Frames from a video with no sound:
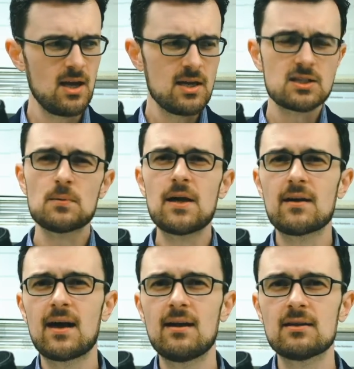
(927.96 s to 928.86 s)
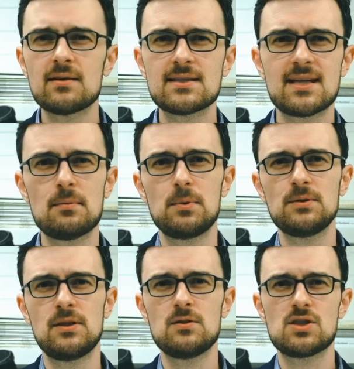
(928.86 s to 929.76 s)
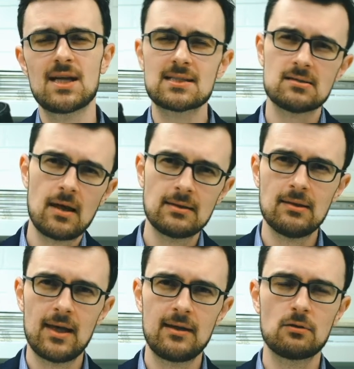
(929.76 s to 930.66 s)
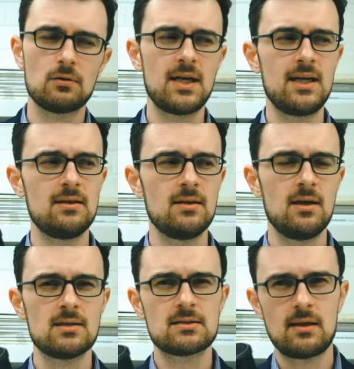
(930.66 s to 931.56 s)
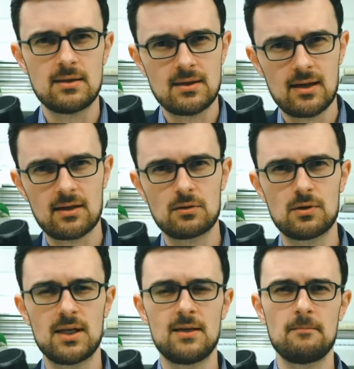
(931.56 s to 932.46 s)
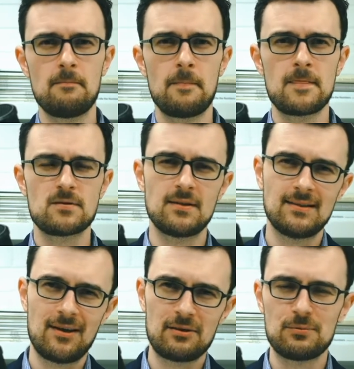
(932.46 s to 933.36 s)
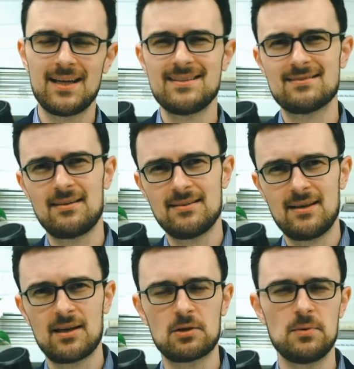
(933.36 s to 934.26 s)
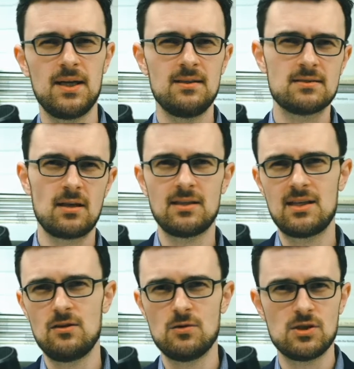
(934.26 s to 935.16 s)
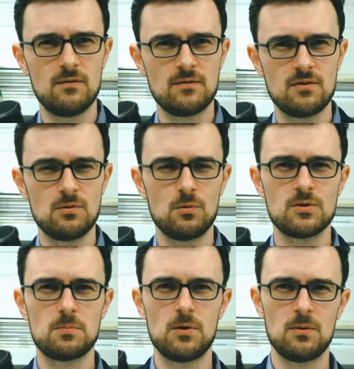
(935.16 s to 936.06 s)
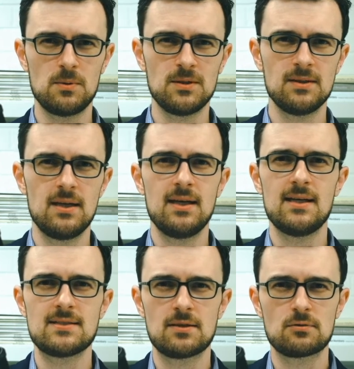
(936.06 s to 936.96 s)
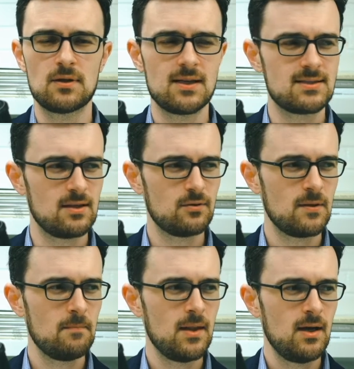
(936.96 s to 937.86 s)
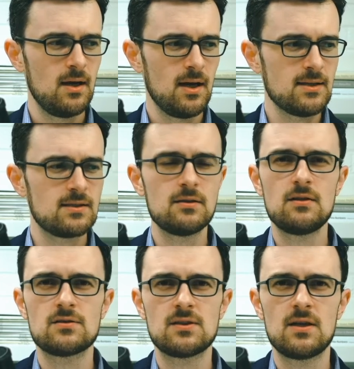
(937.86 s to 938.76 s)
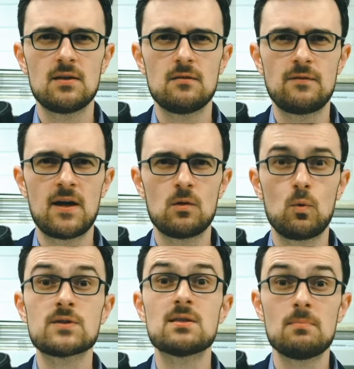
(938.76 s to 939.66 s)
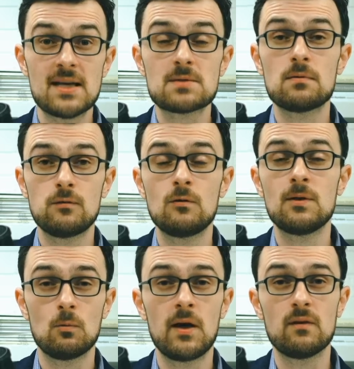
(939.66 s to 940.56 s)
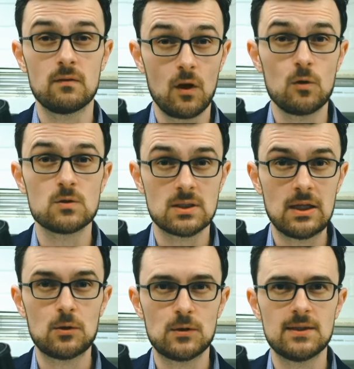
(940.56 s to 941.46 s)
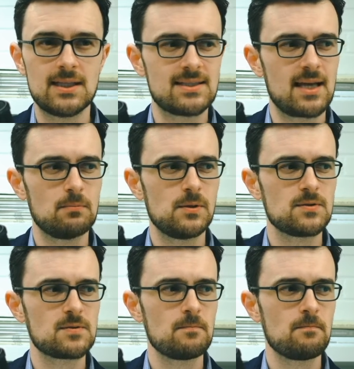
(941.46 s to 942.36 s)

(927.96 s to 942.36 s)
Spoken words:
So in our color example, you'd check slightly lighter green, slightly darker green, slightly lighter red, slightly darker red, slightly hue shifted towards purple, etc., until you found what's the best performing one of those local examples.